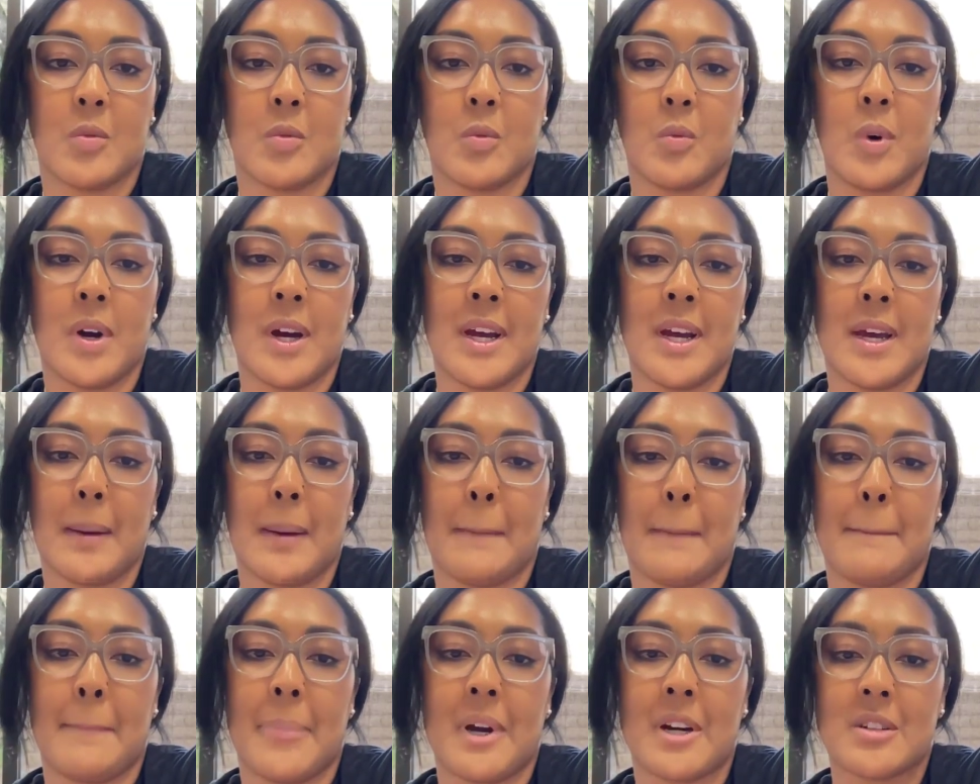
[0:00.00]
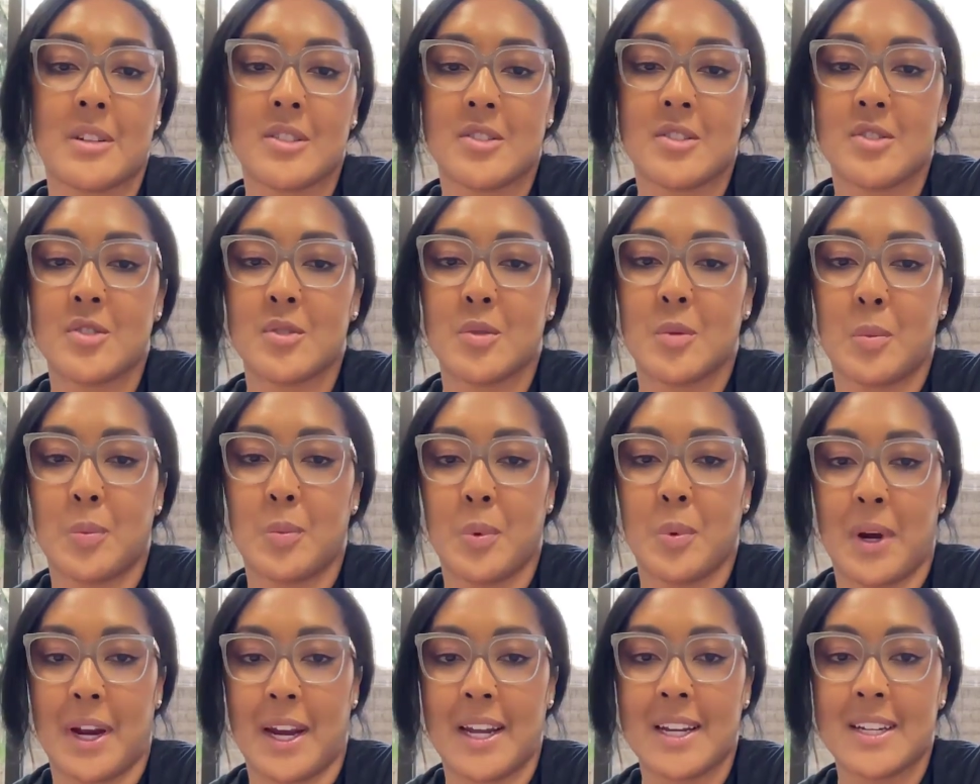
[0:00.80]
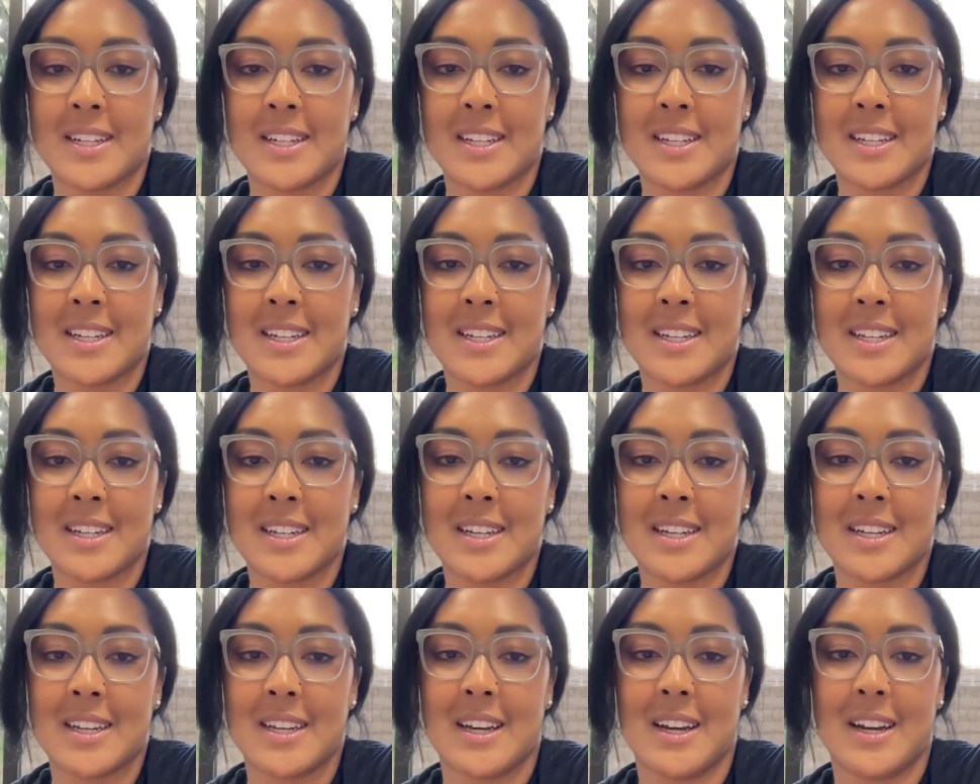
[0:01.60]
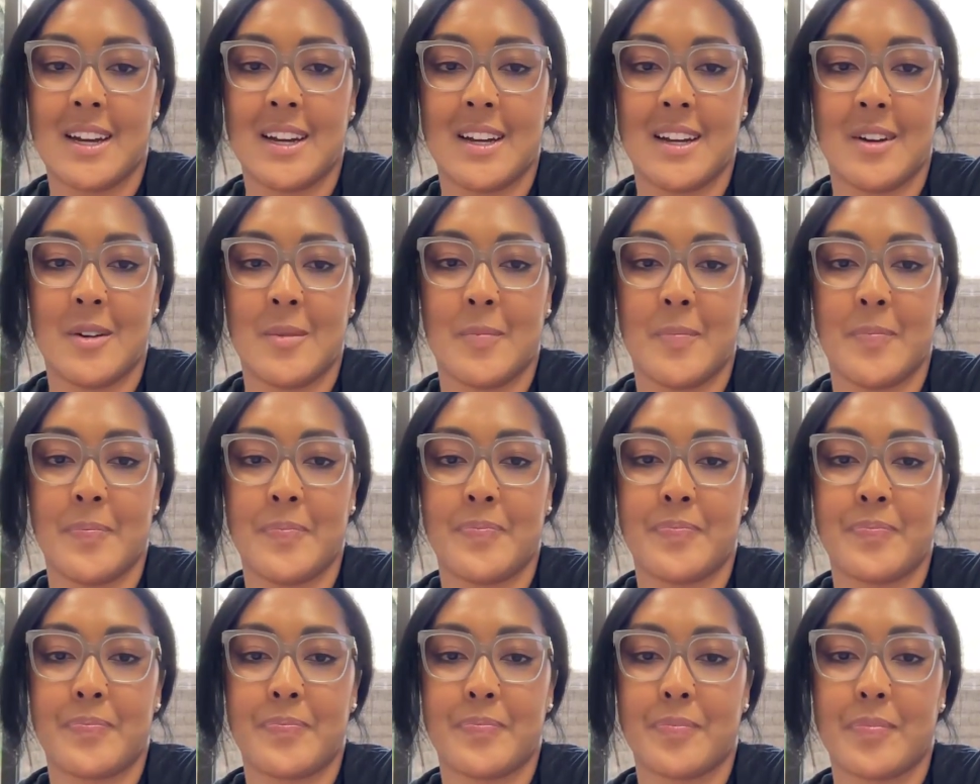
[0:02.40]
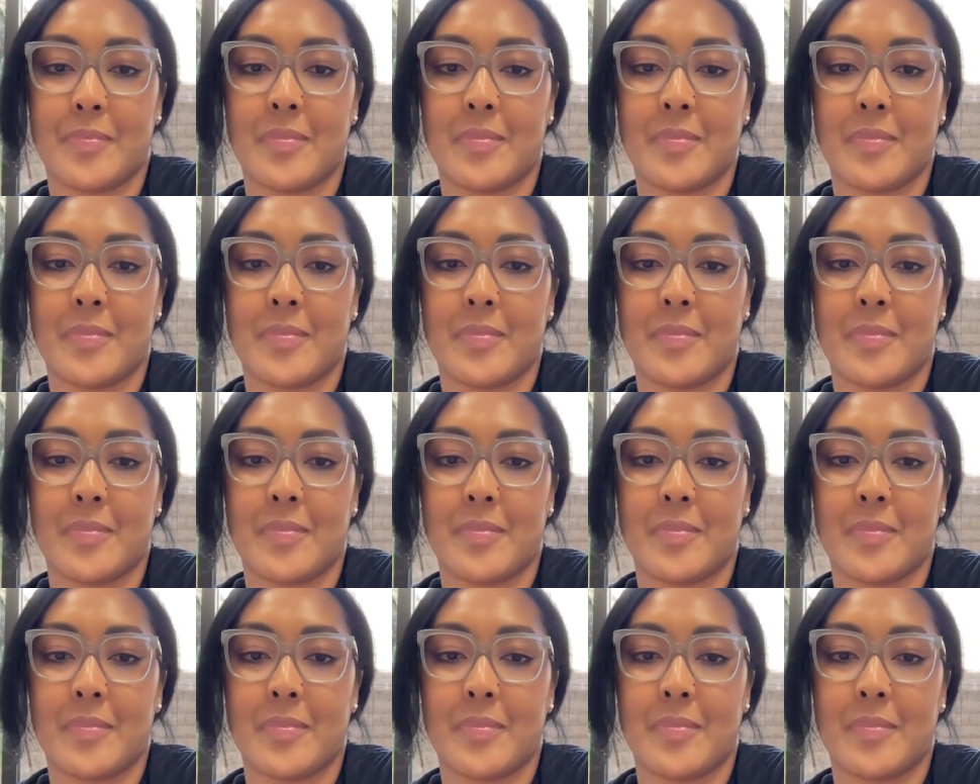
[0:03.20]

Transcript: what personal branding, um,